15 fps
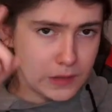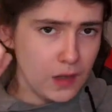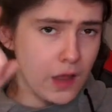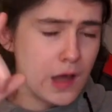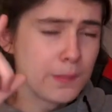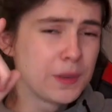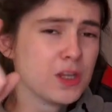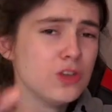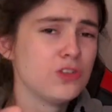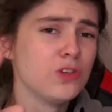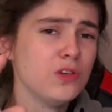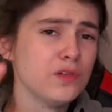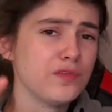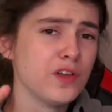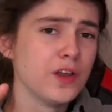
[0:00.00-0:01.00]
I'm going to do
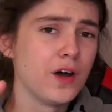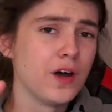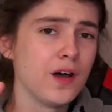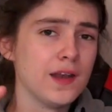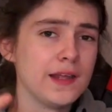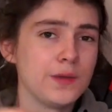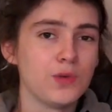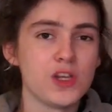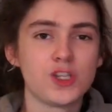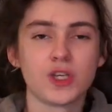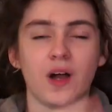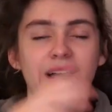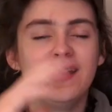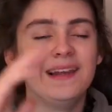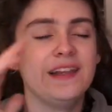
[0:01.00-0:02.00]
the finale, which I
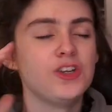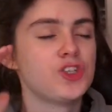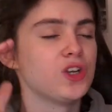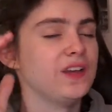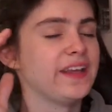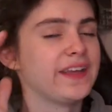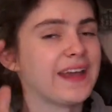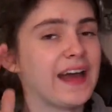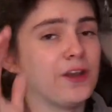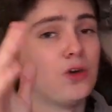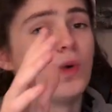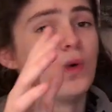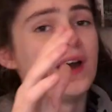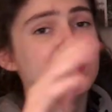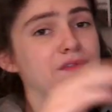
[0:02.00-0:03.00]
literally cannot
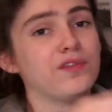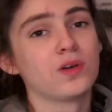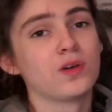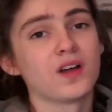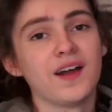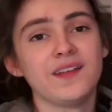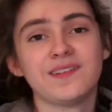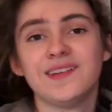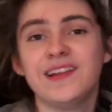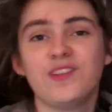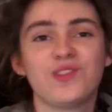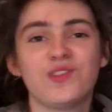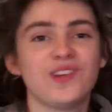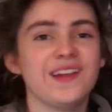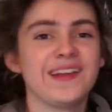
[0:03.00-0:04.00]
wait for, guys.
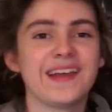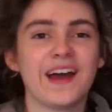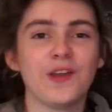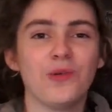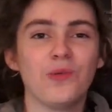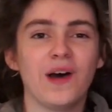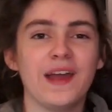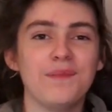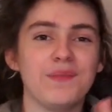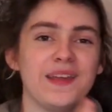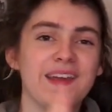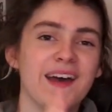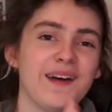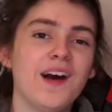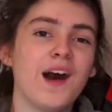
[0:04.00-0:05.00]
Literally cannot wait. But
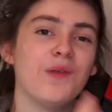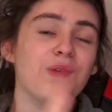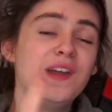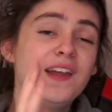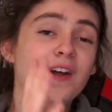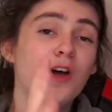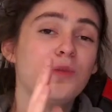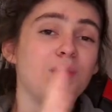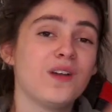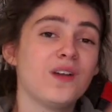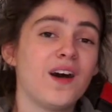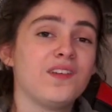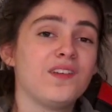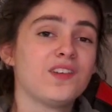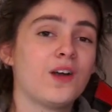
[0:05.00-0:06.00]
yeah, I really hope you
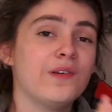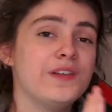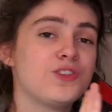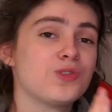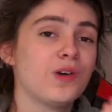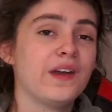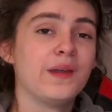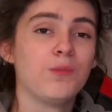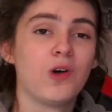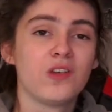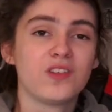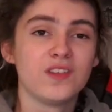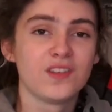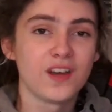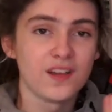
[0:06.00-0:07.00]
guys are enjoying
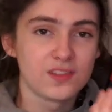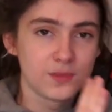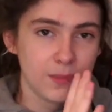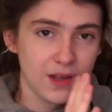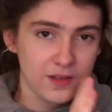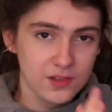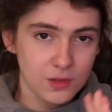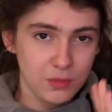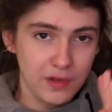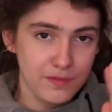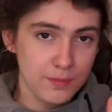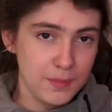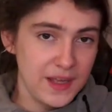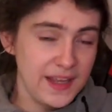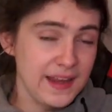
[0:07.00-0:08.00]
watching Taskmaster with
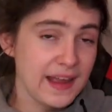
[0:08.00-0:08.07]
me.